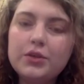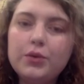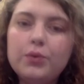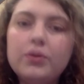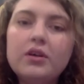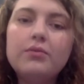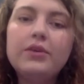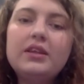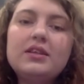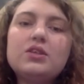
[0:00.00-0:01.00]
who
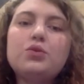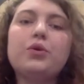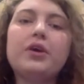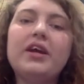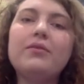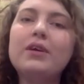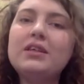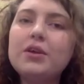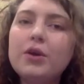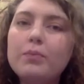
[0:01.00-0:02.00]
read the story, what
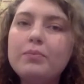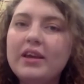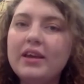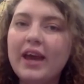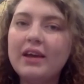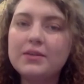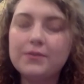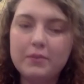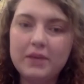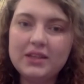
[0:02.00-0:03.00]
do you hope they get
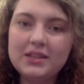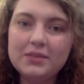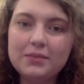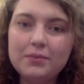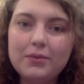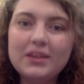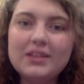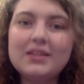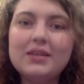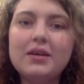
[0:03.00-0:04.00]
from it?
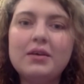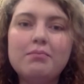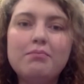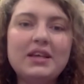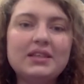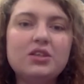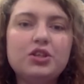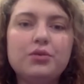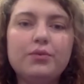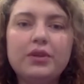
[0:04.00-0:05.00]
What's the
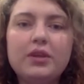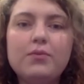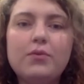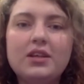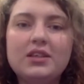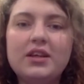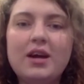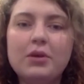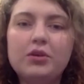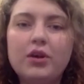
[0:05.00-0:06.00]
message you really want to
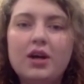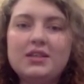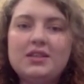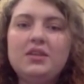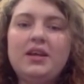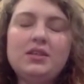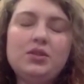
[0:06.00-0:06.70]
come across in that